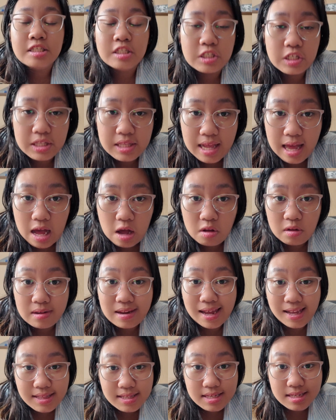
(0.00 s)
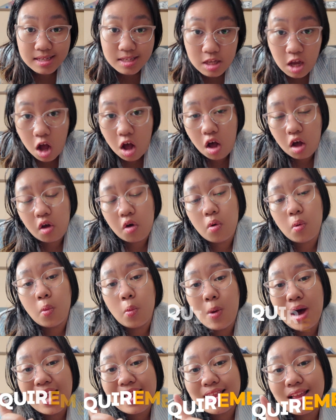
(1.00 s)
now let's talk
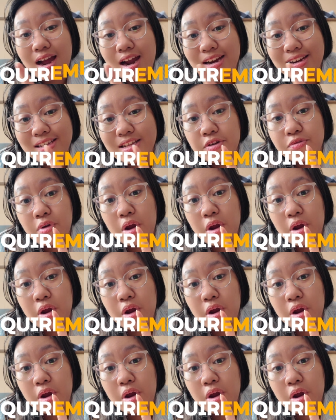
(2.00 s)
what are the